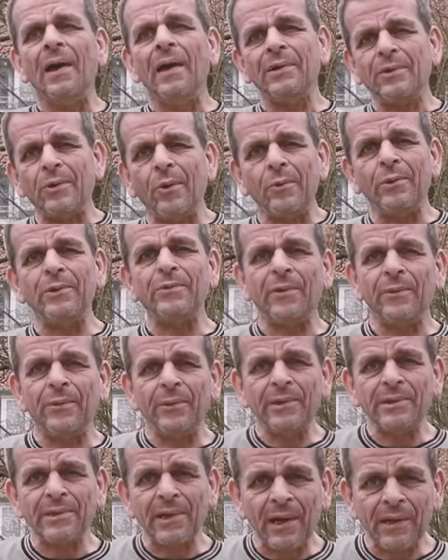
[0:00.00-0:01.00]
it's always
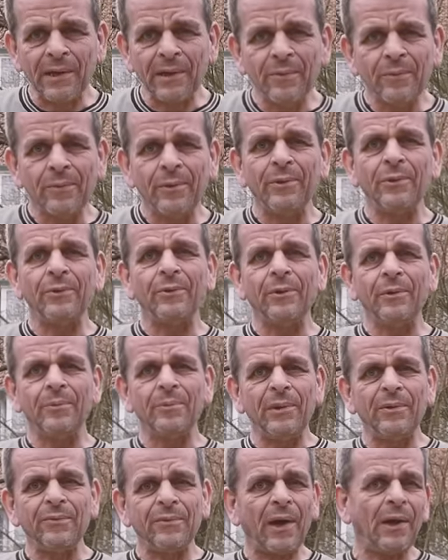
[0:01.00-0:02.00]
very exciting when you're doing
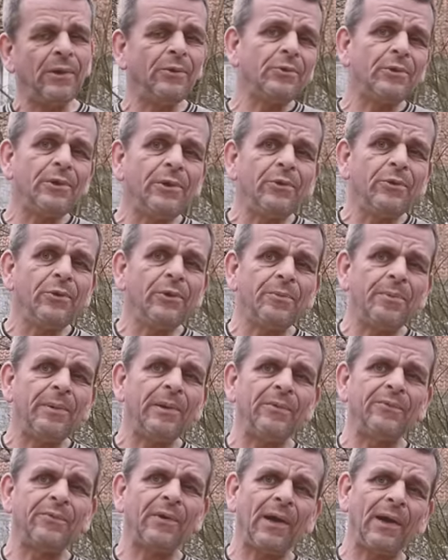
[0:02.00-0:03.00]
pit fire. I usually do the
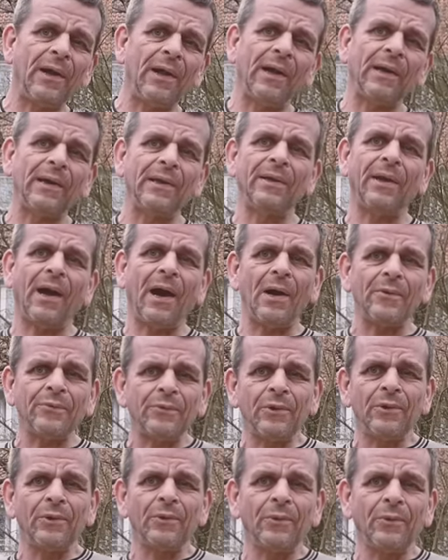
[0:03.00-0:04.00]
pit fire like in the
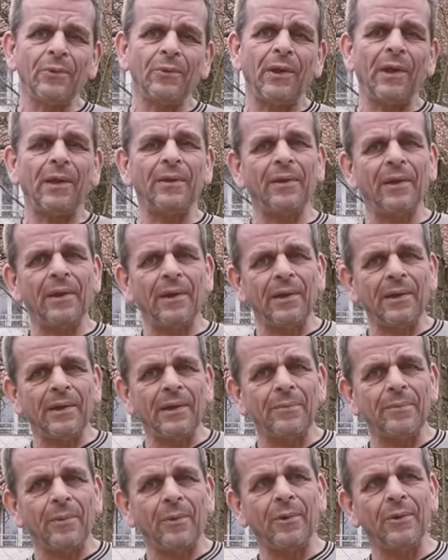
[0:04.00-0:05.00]
afternoon, and then I let
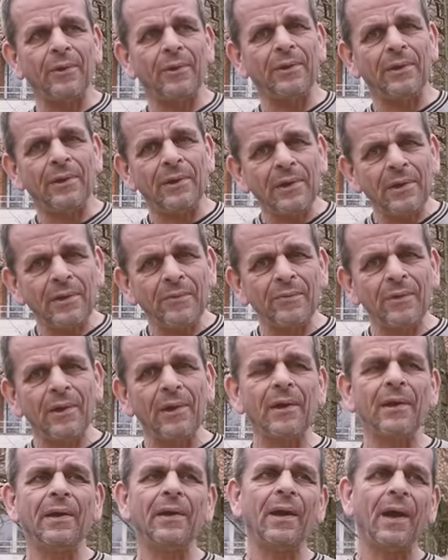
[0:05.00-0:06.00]
it burn in the
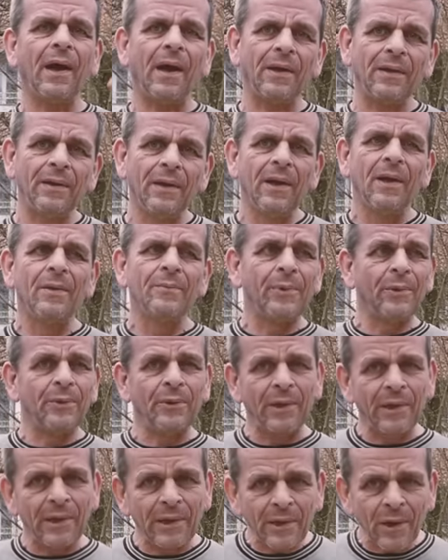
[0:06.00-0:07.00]
evening, and put
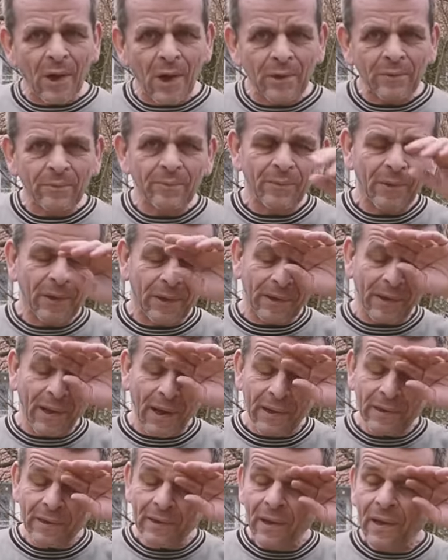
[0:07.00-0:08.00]
the lid on at
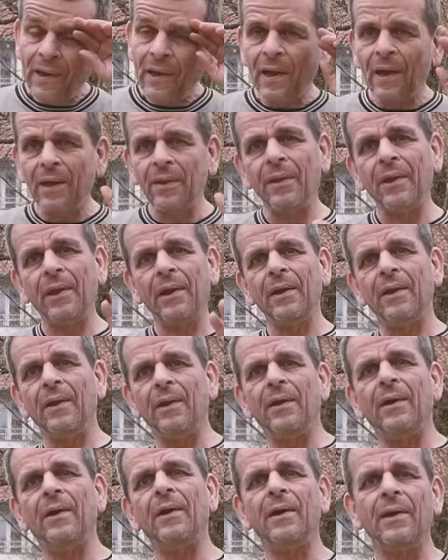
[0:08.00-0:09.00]
night, and then
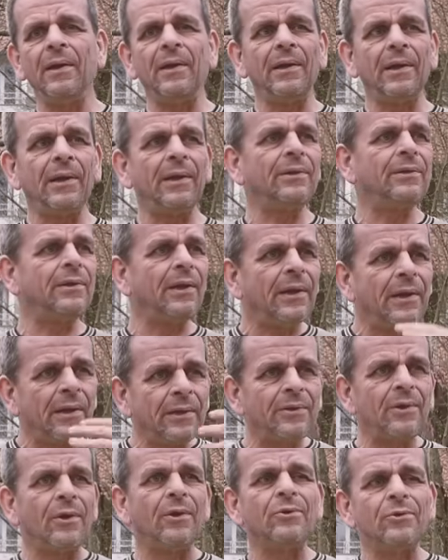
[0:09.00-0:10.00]
uh, let it let
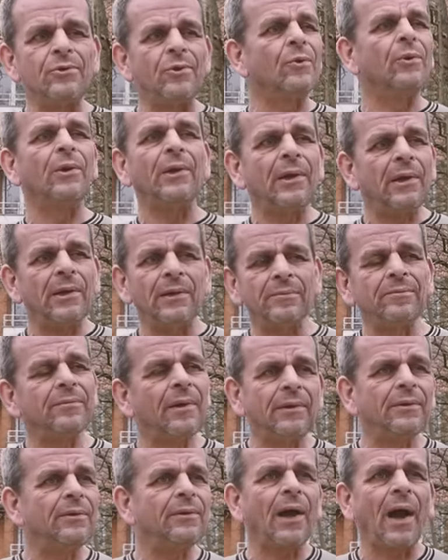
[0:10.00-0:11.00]
it uh, soak in and,
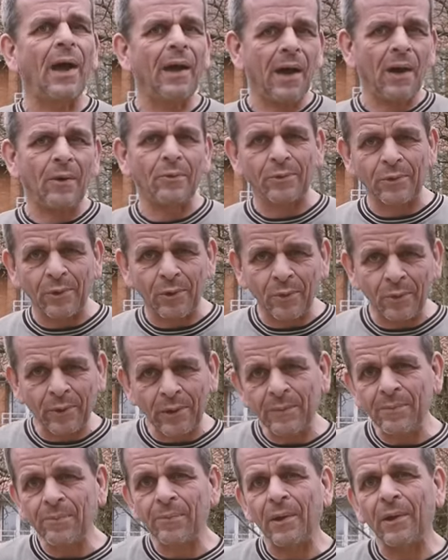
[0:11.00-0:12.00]
and die out
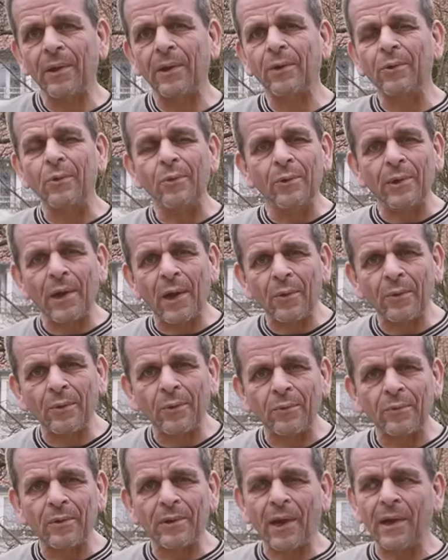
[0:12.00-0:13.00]
slowly, uh, cool down
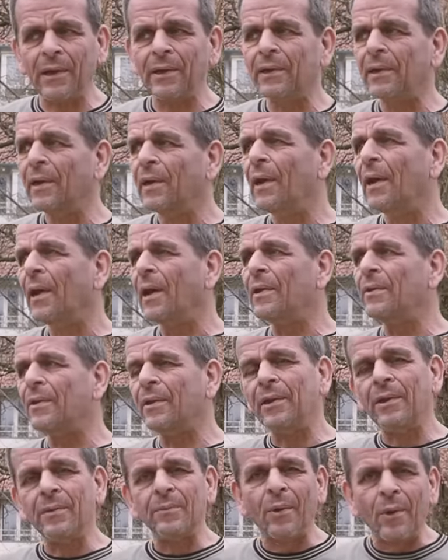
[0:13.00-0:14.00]
overnight, and
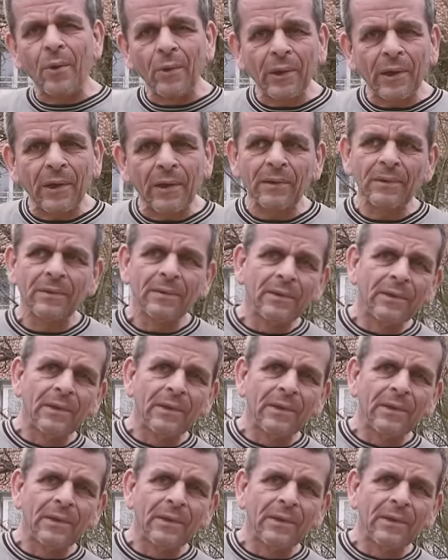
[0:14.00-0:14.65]
then in the morning,